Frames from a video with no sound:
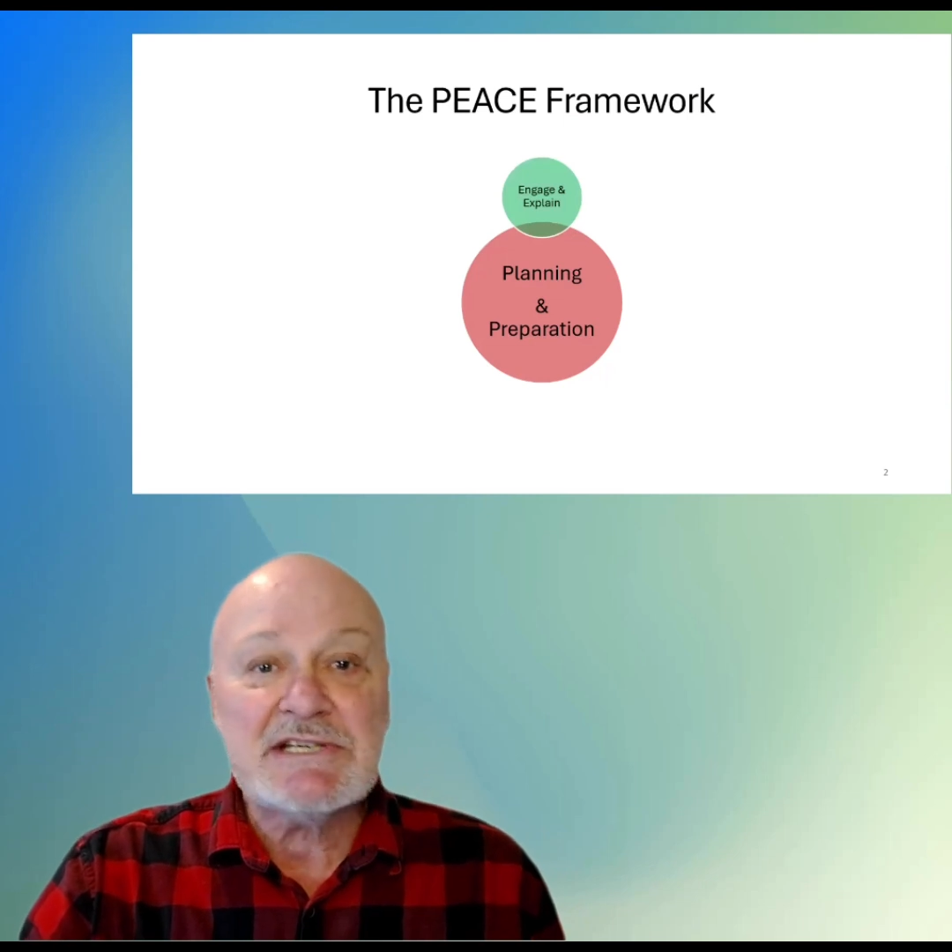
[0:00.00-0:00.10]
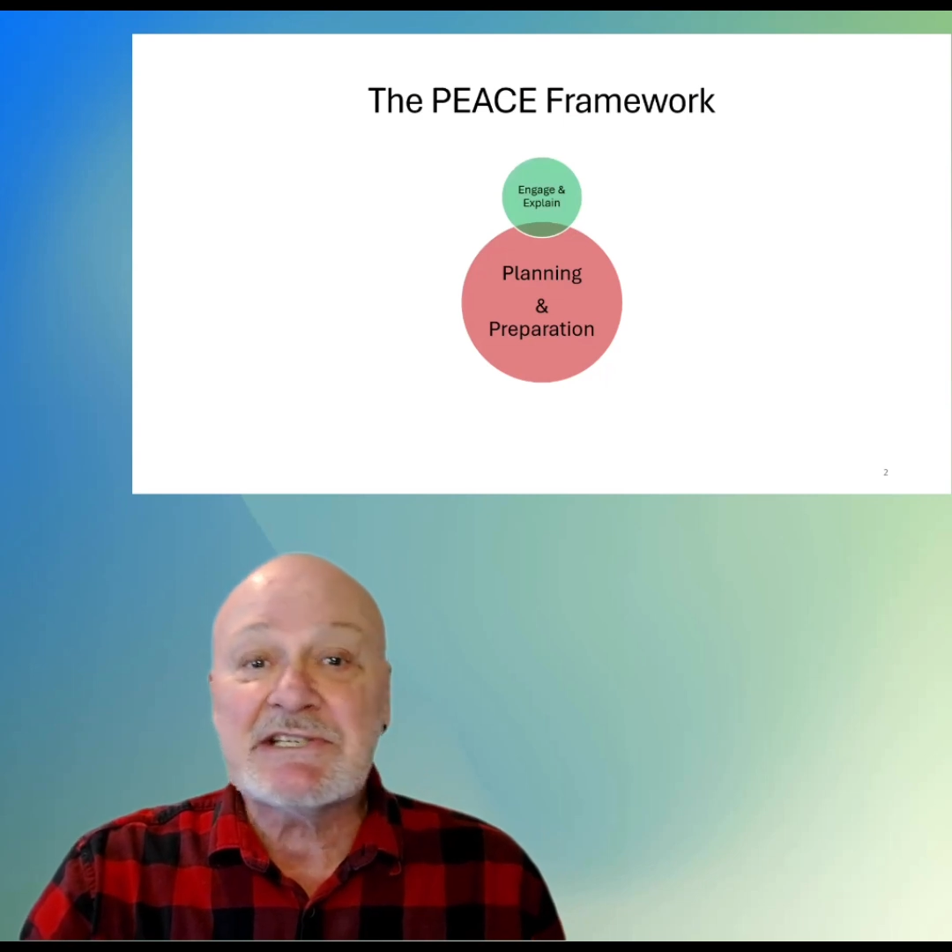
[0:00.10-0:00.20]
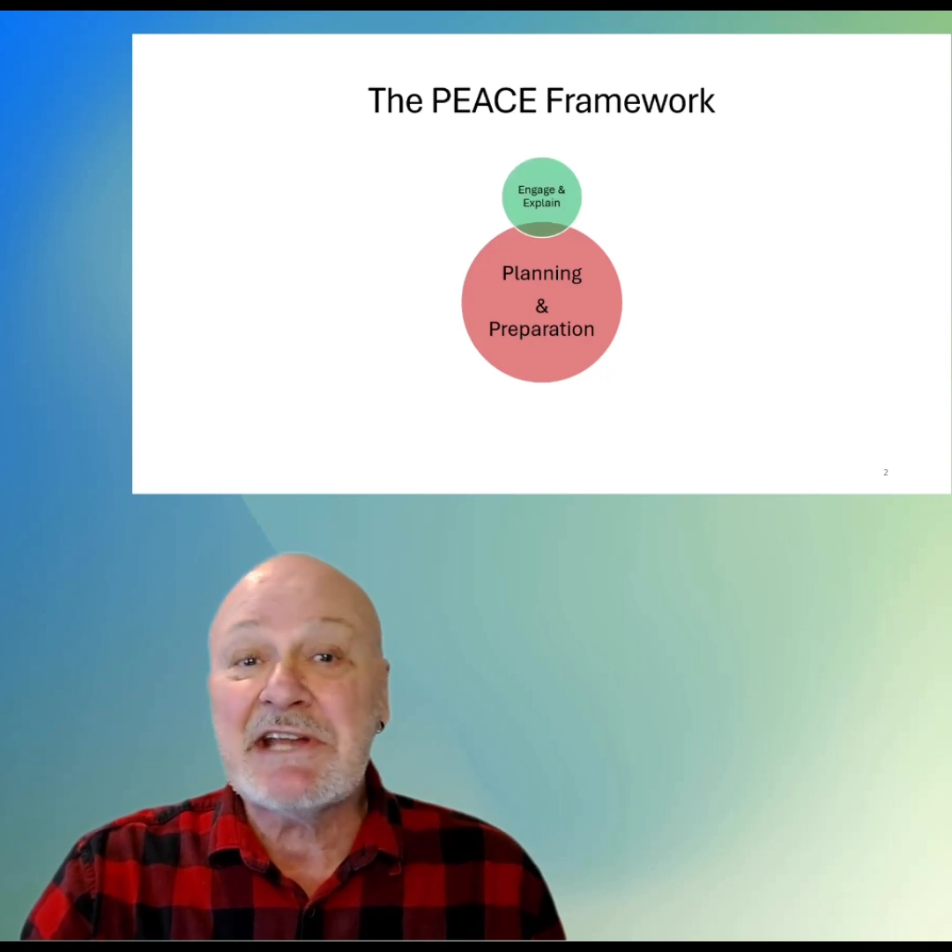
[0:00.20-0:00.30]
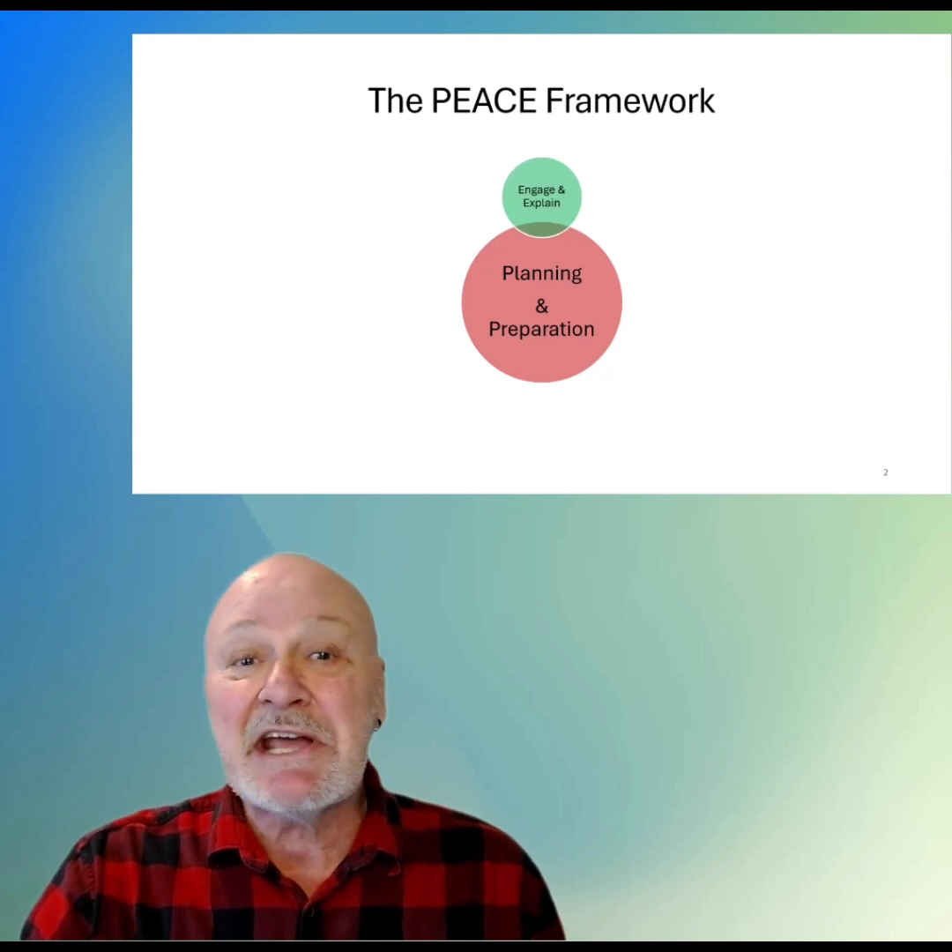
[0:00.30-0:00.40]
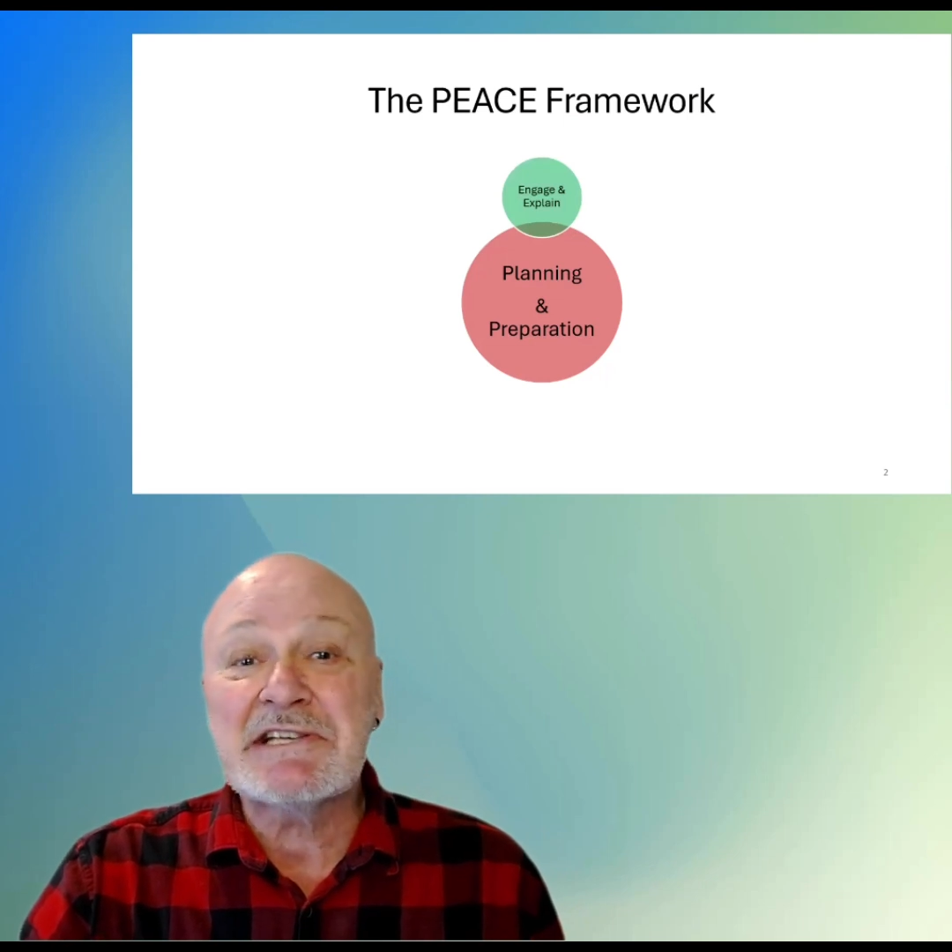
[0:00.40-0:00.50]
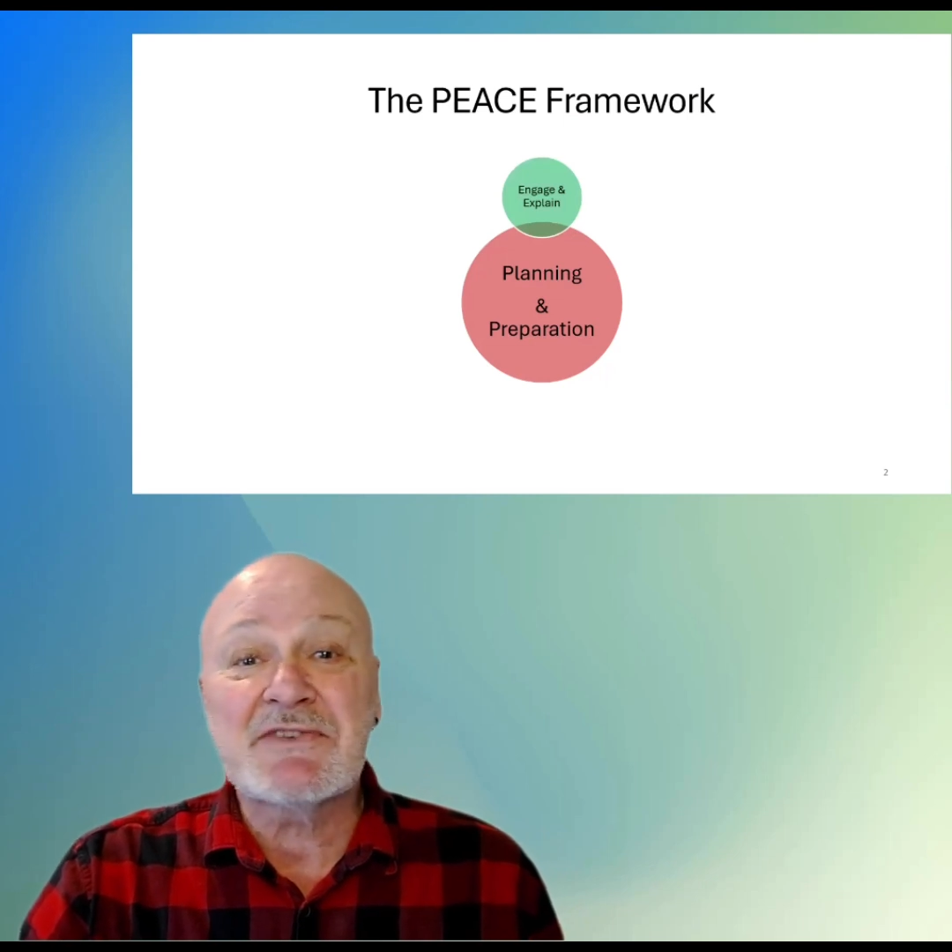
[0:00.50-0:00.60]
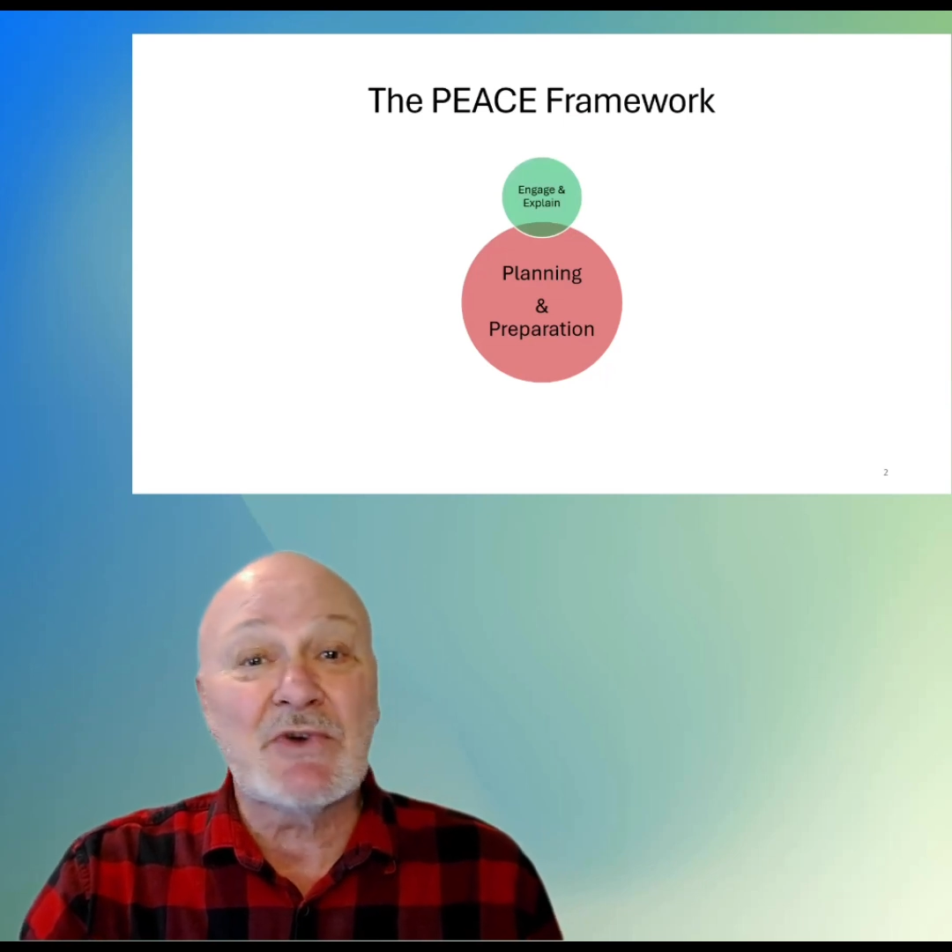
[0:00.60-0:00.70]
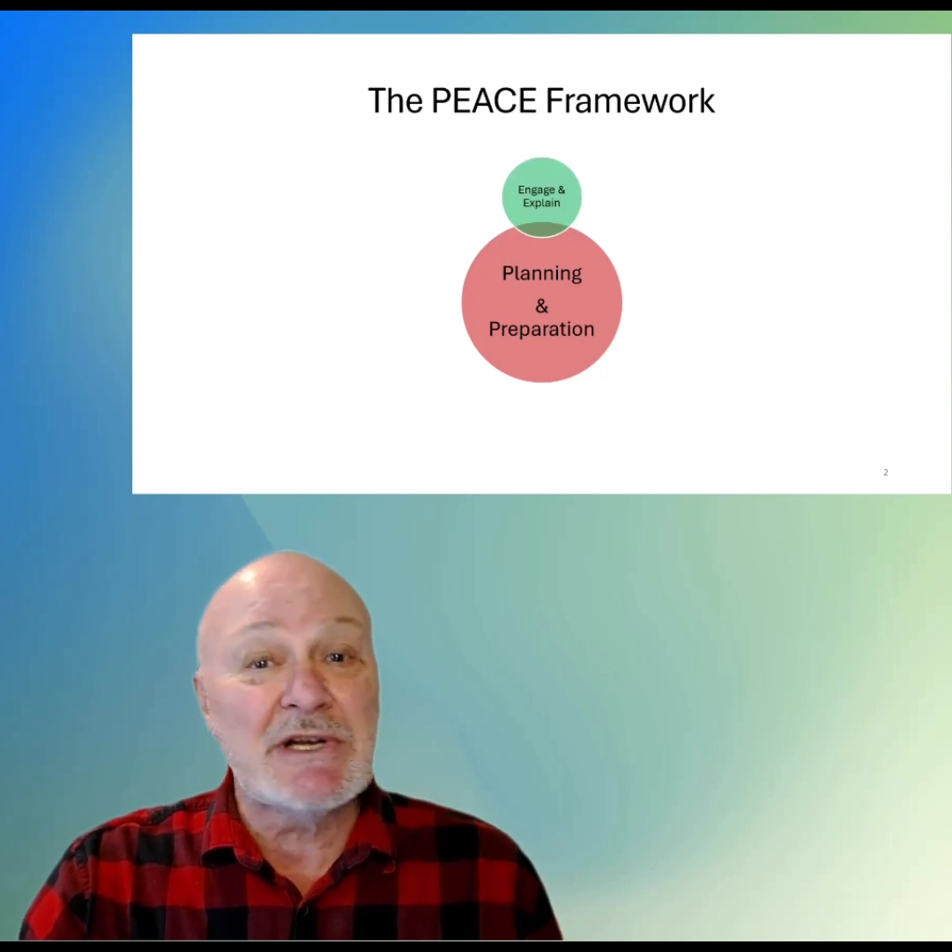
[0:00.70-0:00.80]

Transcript: stands for